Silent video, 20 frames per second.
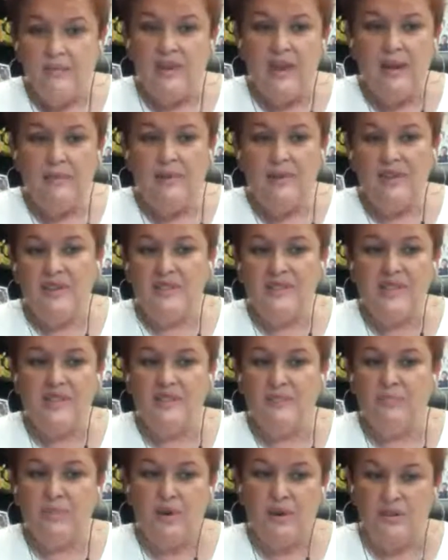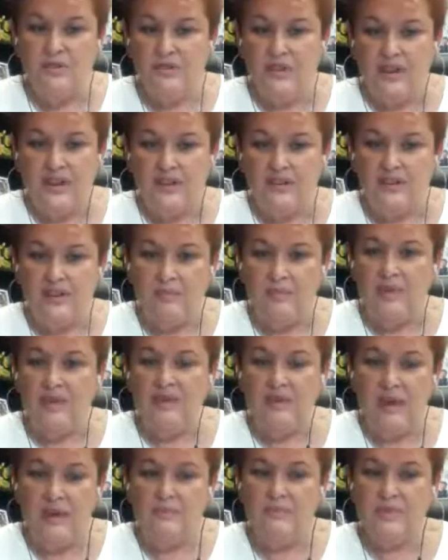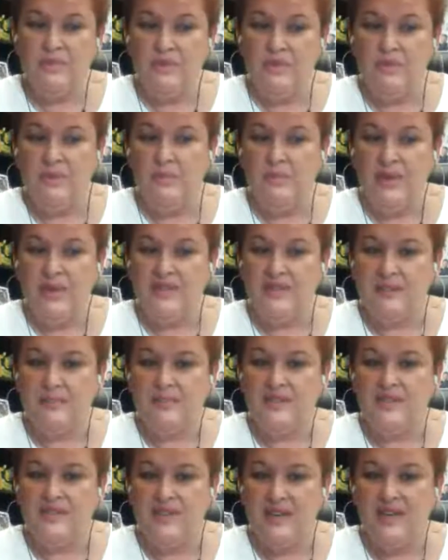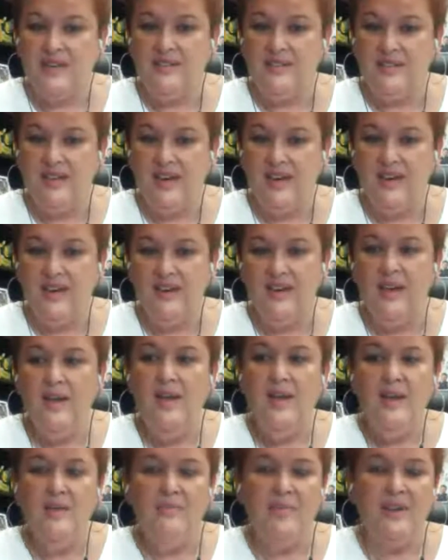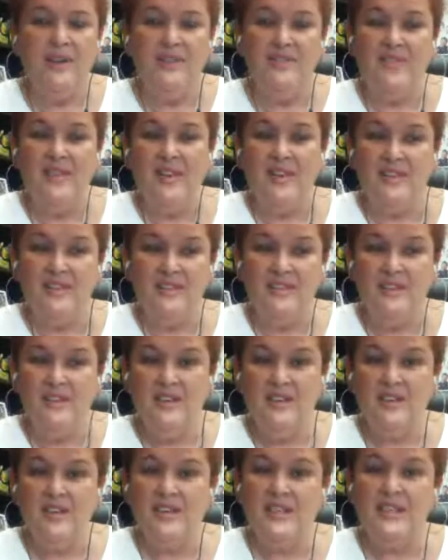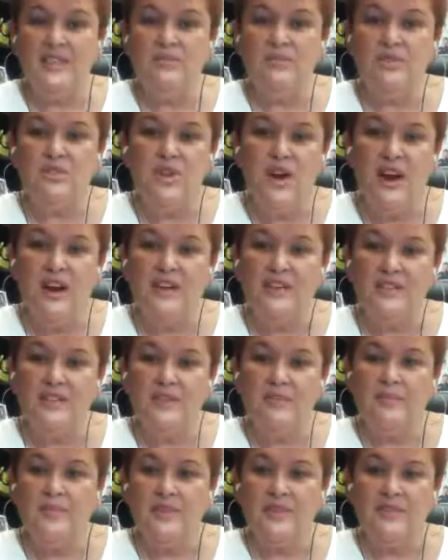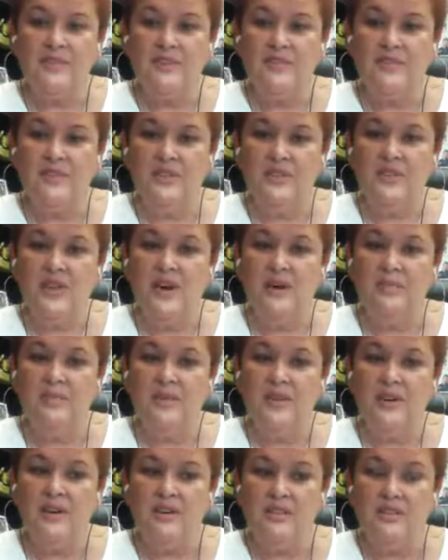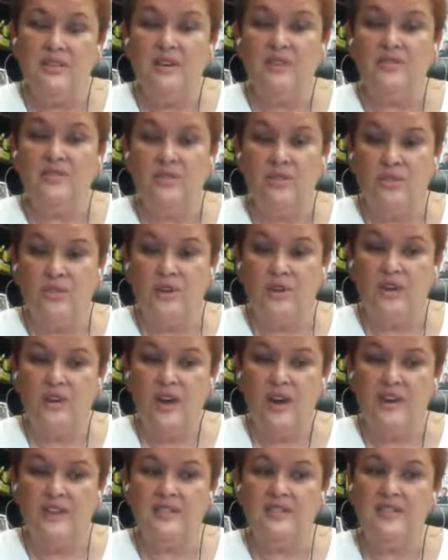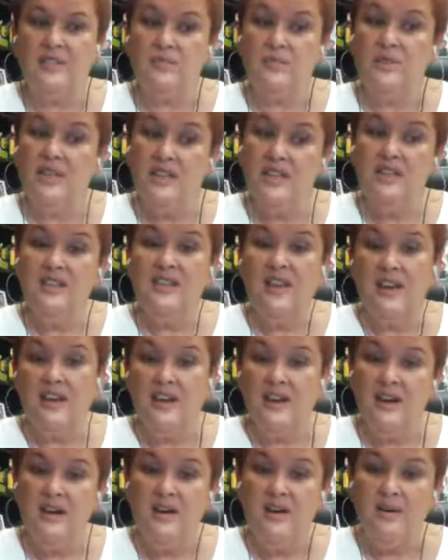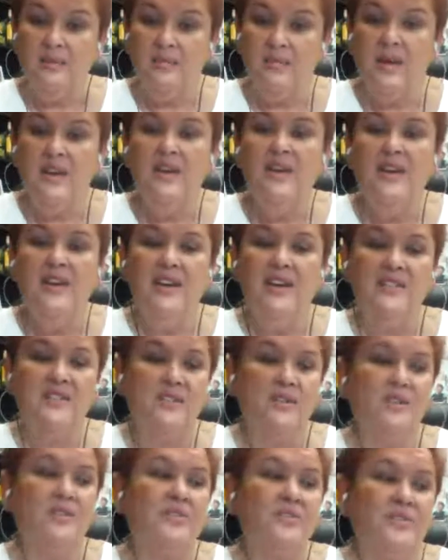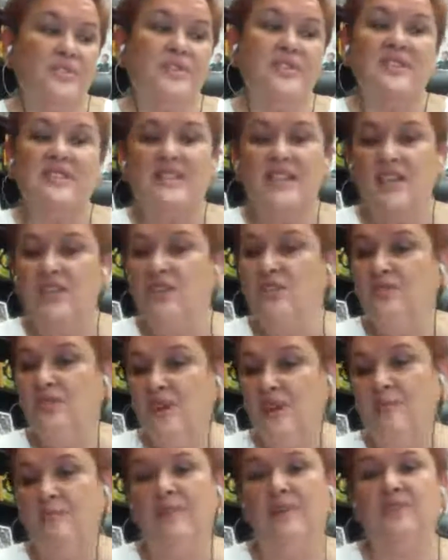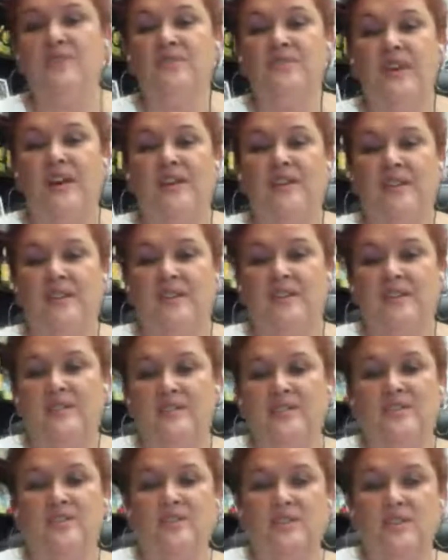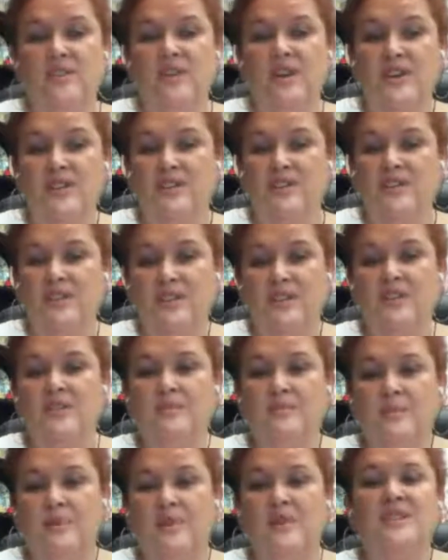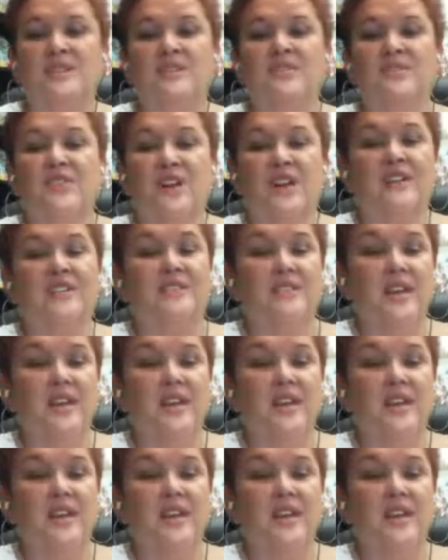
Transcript: I'm not going to say it's perfect. I mean, I'm sure we'll make some mistakes, Kate, but at that thing, at least we're trying something different to help get ourselves organized, because we need that help. And so for this, thank you very much, Fallon. This is a great learning experience for us.